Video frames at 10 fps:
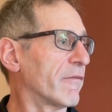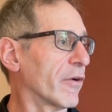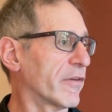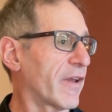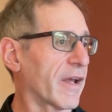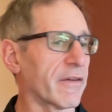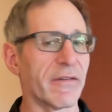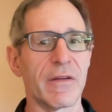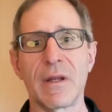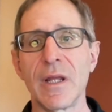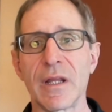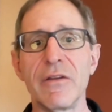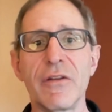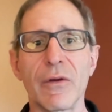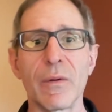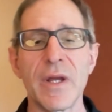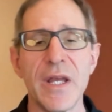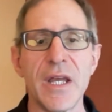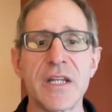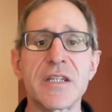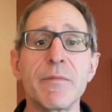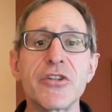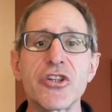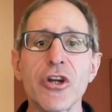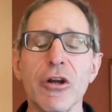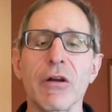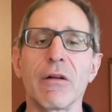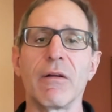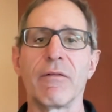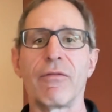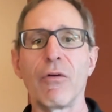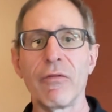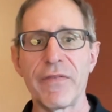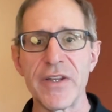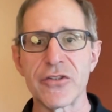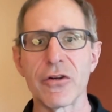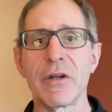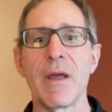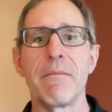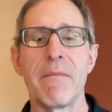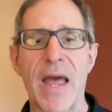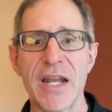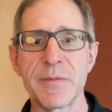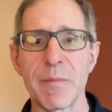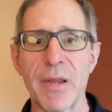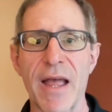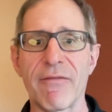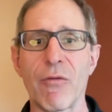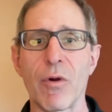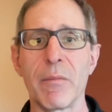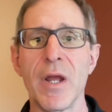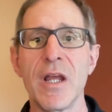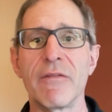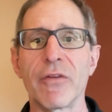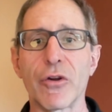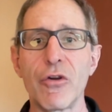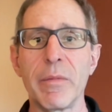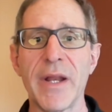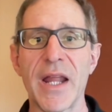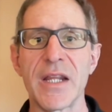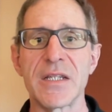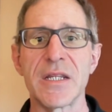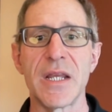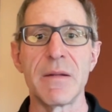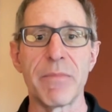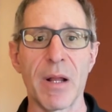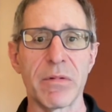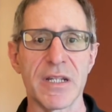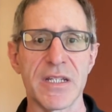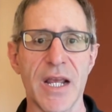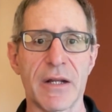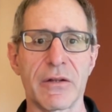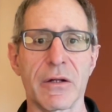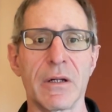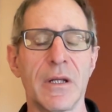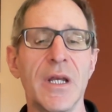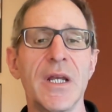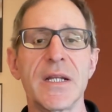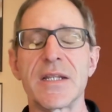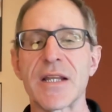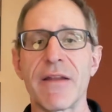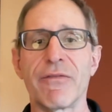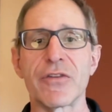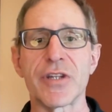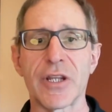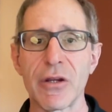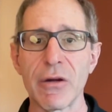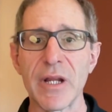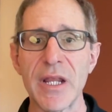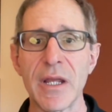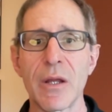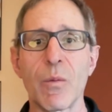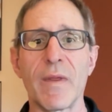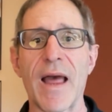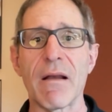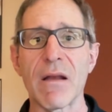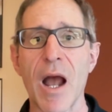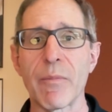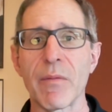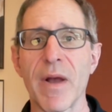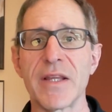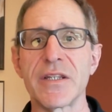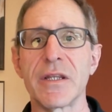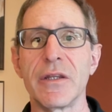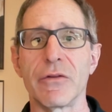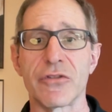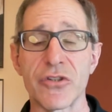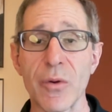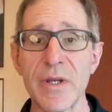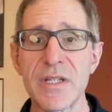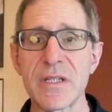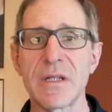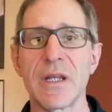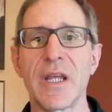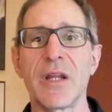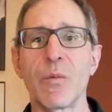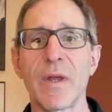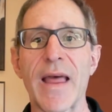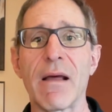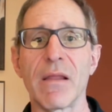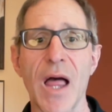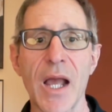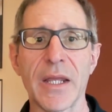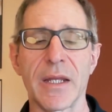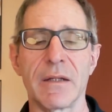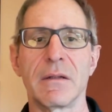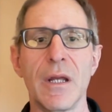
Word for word: VerteX can do. It's a mature, full-featured management platform for Kubernetes in public sector, designed for security without compromising your choice and without lock-in.